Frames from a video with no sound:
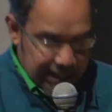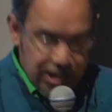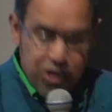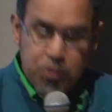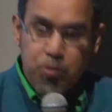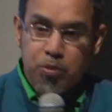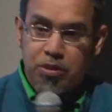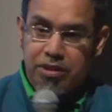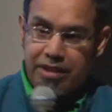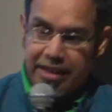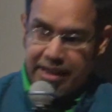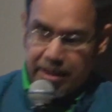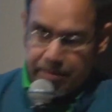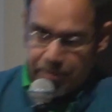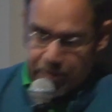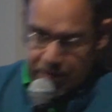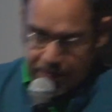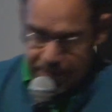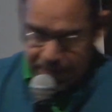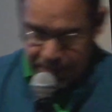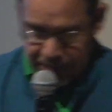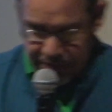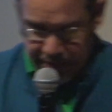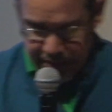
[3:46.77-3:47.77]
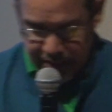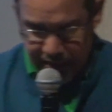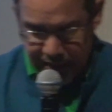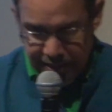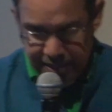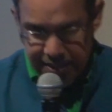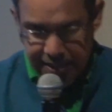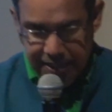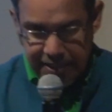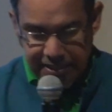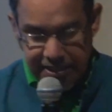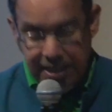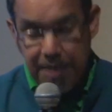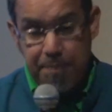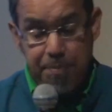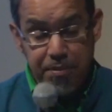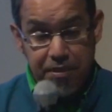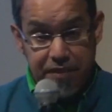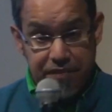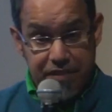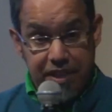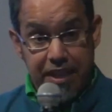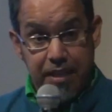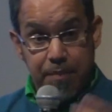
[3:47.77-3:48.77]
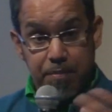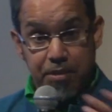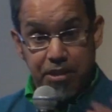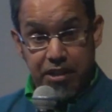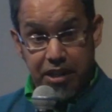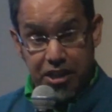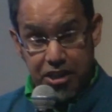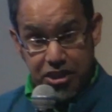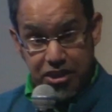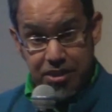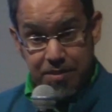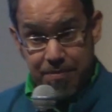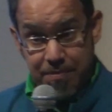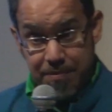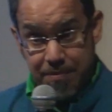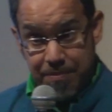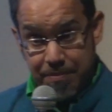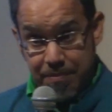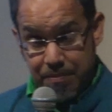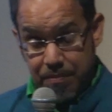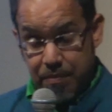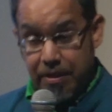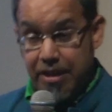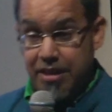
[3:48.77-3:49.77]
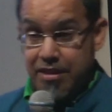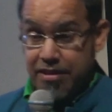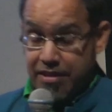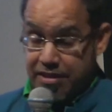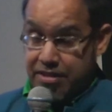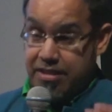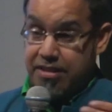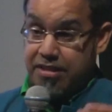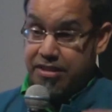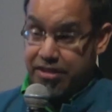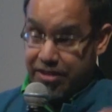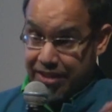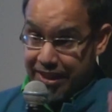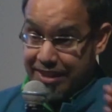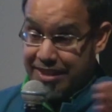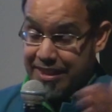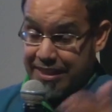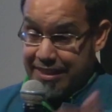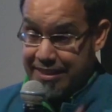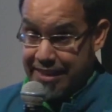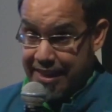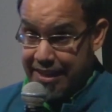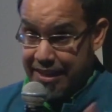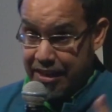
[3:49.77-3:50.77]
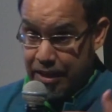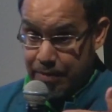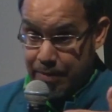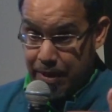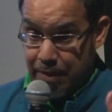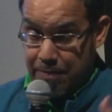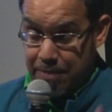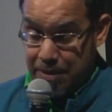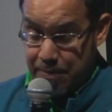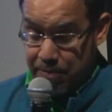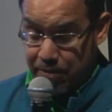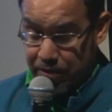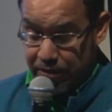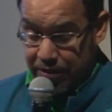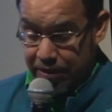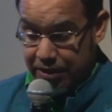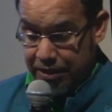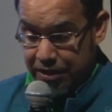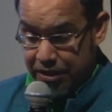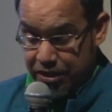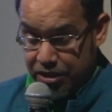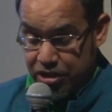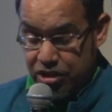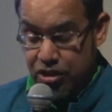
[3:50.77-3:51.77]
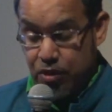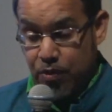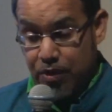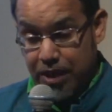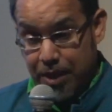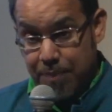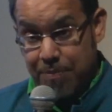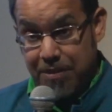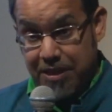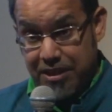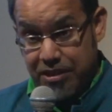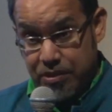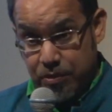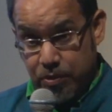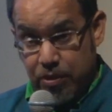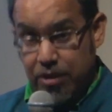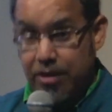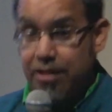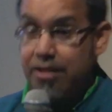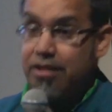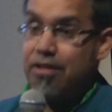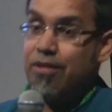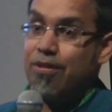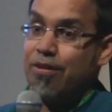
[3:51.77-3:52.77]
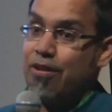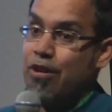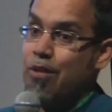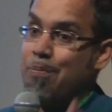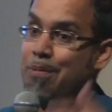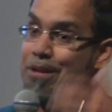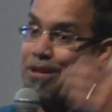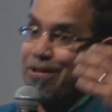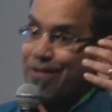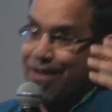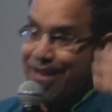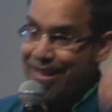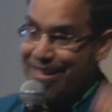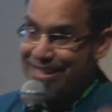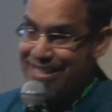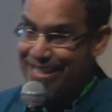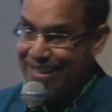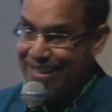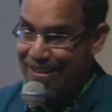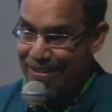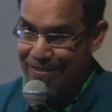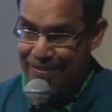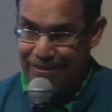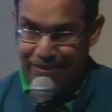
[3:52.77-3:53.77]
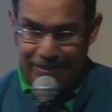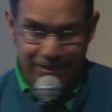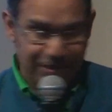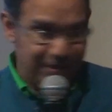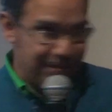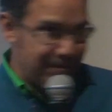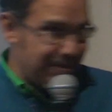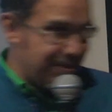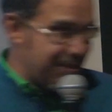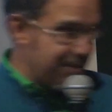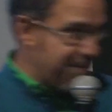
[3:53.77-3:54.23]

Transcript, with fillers: it's relatable. It's an example of data production, right? This is collecting data about people showing up late to work. You can open your eyes now if you would close